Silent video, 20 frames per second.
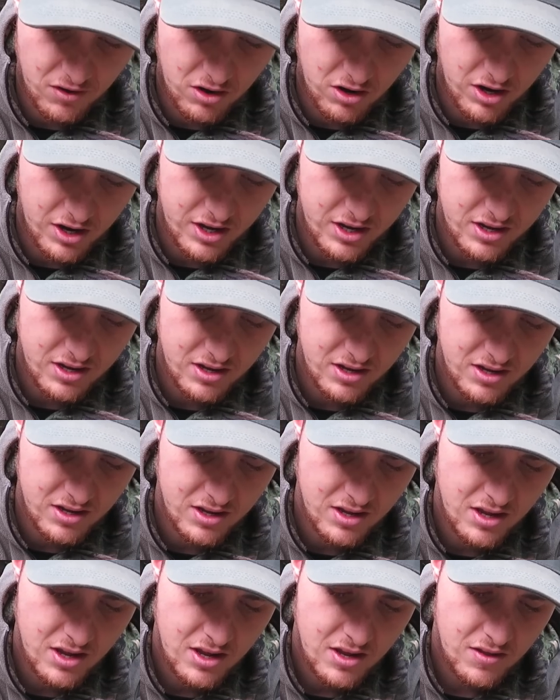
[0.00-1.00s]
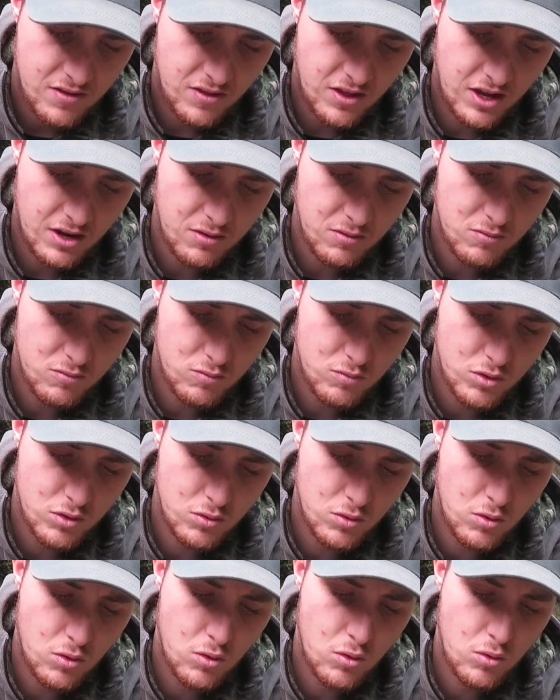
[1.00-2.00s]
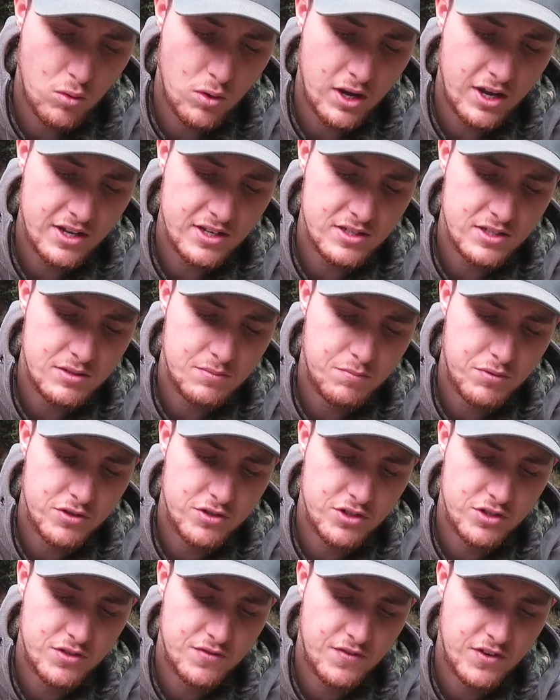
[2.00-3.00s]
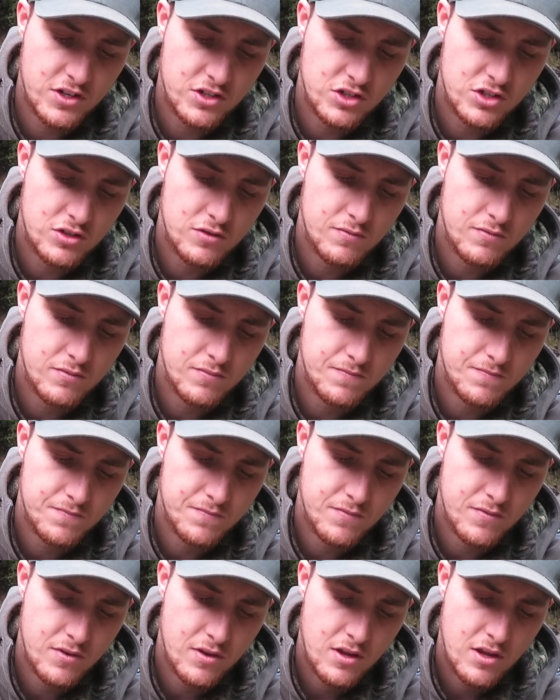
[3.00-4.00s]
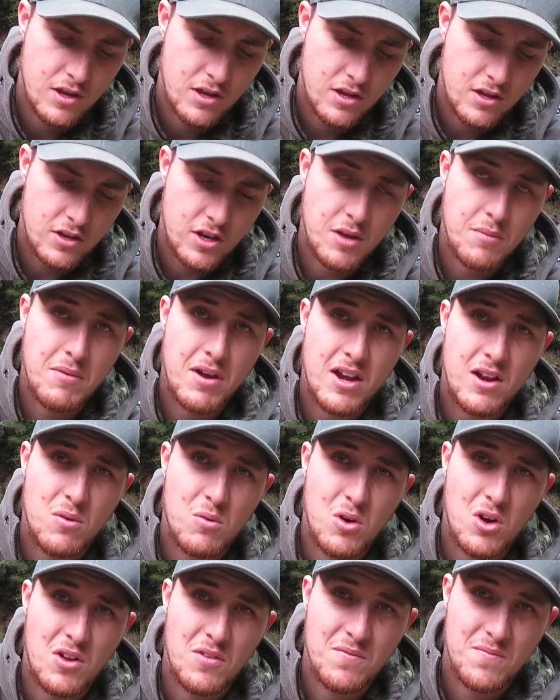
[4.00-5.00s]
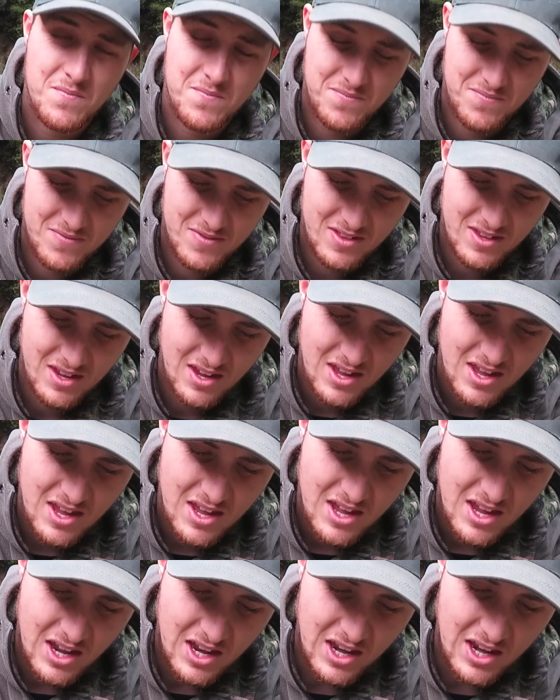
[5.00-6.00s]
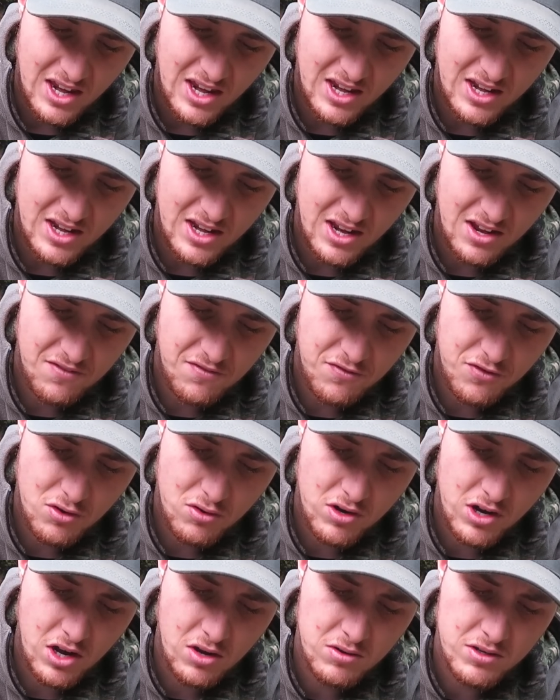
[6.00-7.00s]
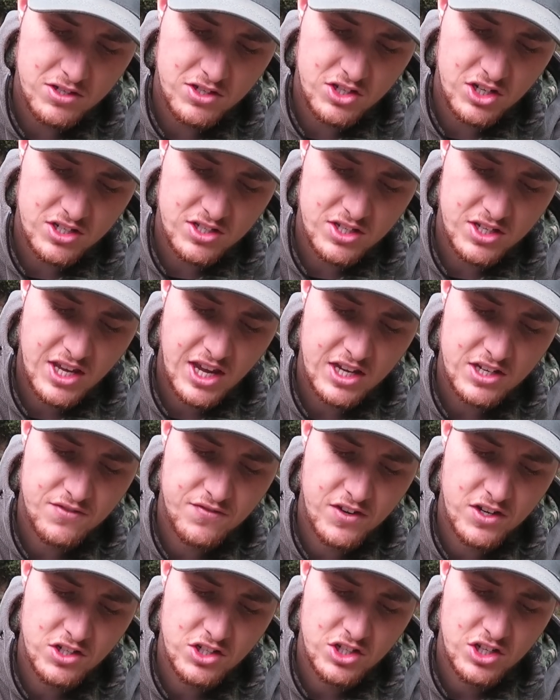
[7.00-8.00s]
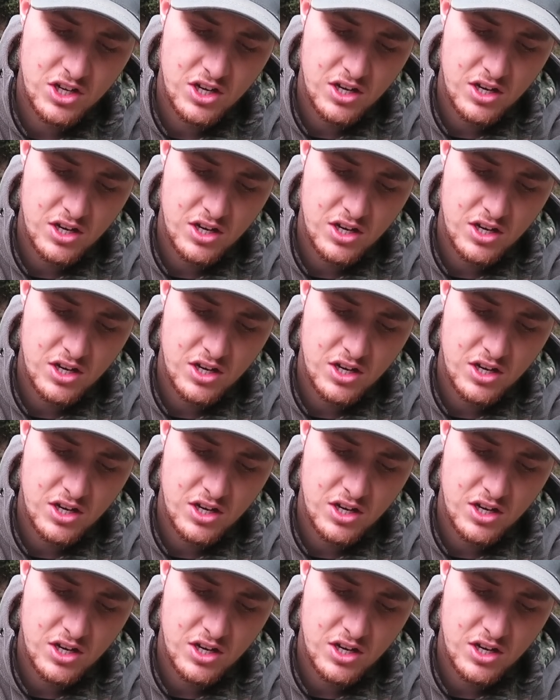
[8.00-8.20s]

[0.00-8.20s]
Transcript: fly that will always produce fish, no matter what. And if your goal is just to catch fish,